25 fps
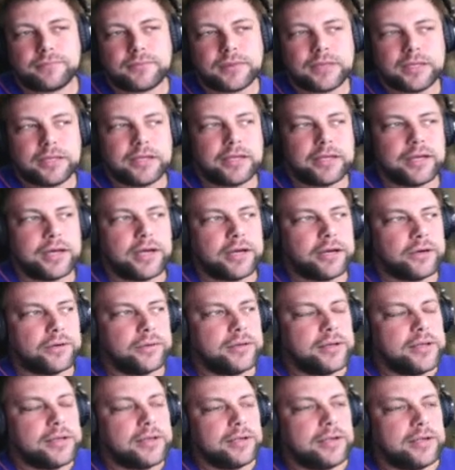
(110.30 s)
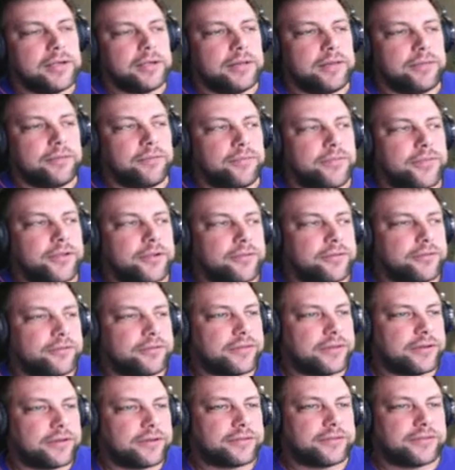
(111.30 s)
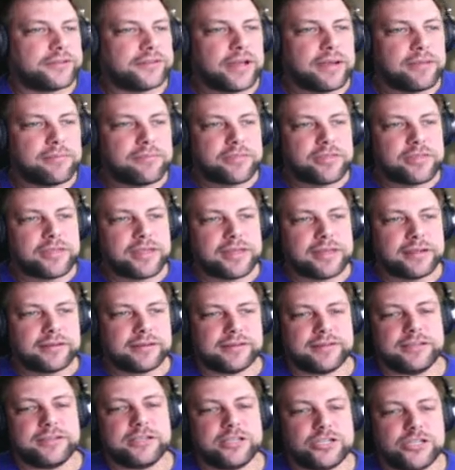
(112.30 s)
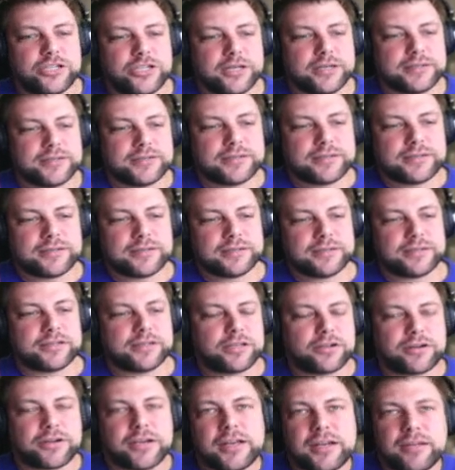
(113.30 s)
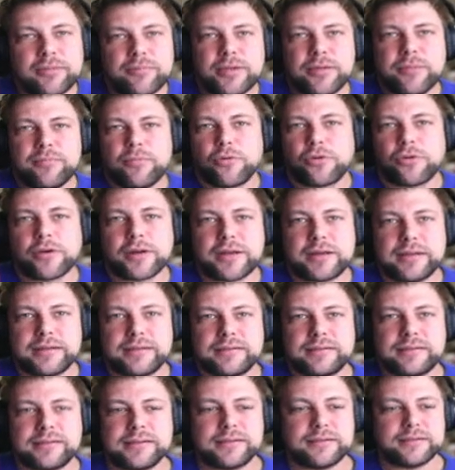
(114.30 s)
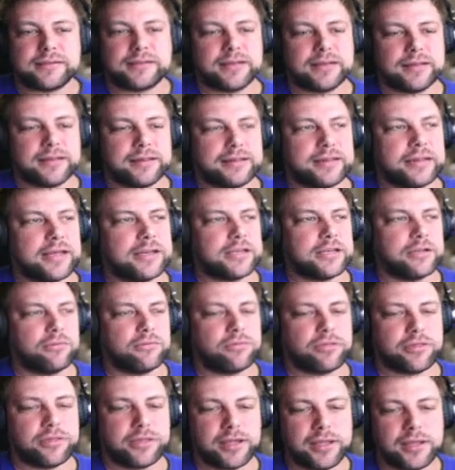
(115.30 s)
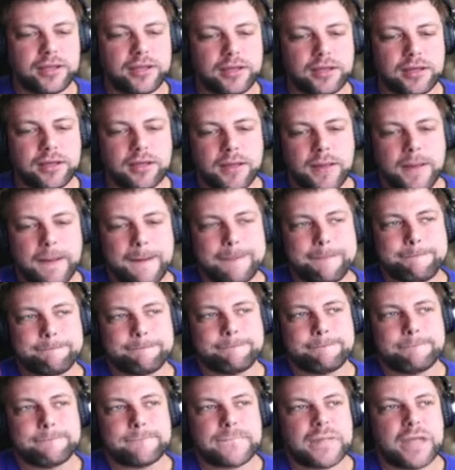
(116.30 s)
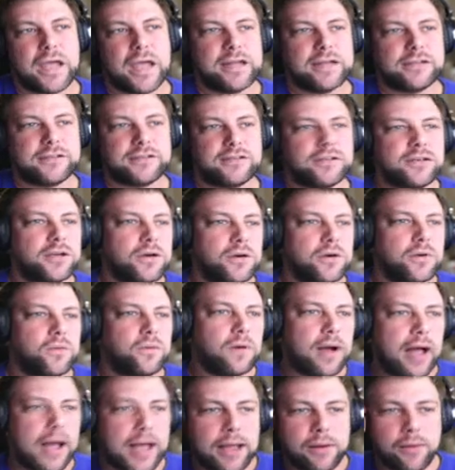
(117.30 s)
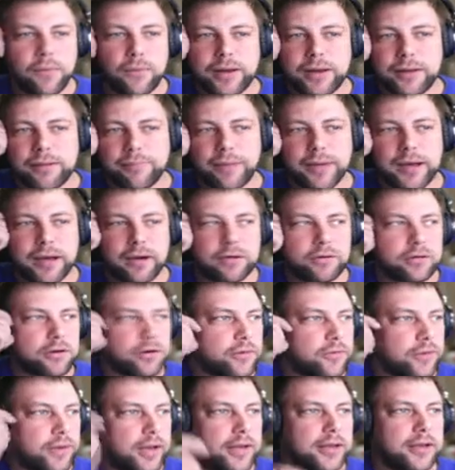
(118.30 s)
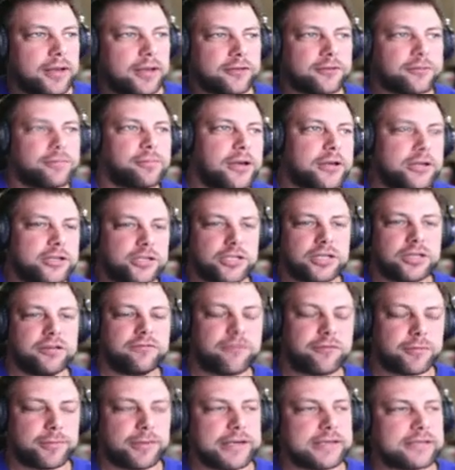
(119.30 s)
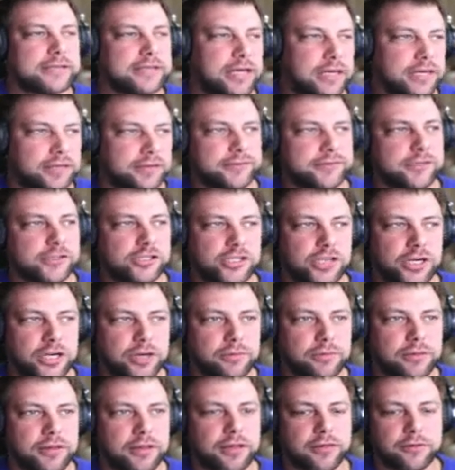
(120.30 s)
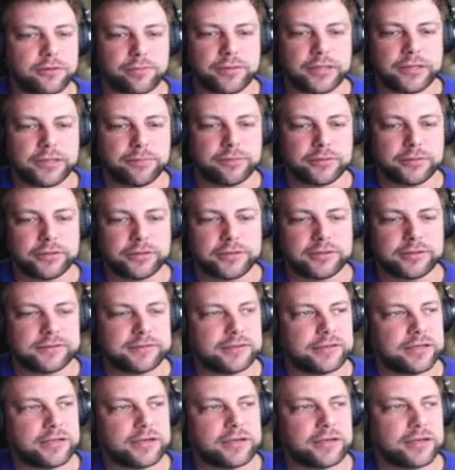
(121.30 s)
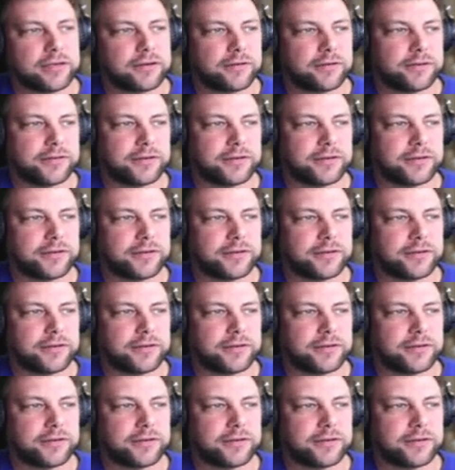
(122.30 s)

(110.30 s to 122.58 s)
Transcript: You know, there's some things that just they're going to be more consistent than you think. And so I went about creating a spreadsheet for myself to share with other people. You can see it here on